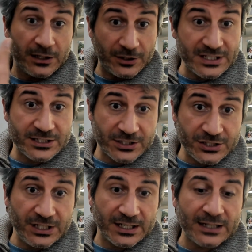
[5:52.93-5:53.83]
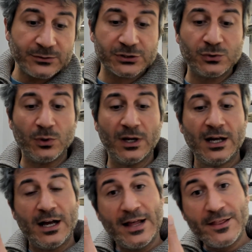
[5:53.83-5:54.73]
research in graduate school.
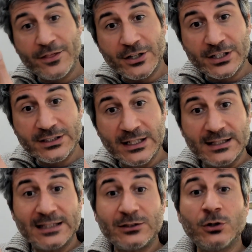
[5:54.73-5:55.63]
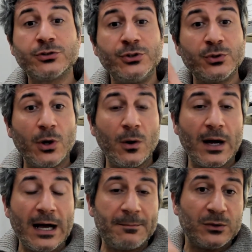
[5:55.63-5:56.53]
And third, that also you know
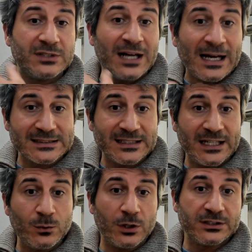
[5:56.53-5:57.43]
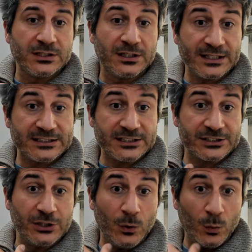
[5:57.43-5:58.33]
about us and what
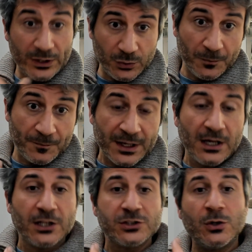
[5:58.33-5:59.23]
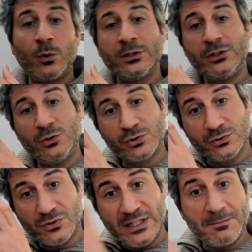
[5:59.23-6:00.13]
research we do. So, what you
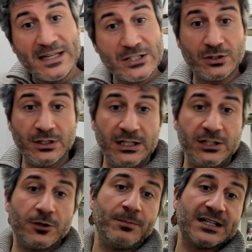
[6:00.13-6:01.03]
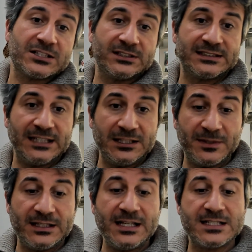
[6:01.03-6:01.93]
should really mention in your personal
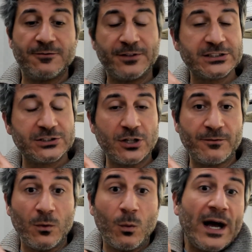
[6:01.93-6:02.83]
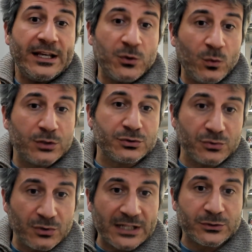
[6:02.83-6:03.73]
statement is first off, why you want to
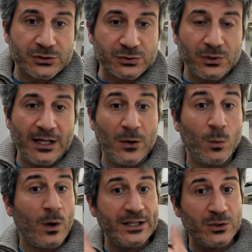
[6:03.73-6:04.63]
do graduate school and why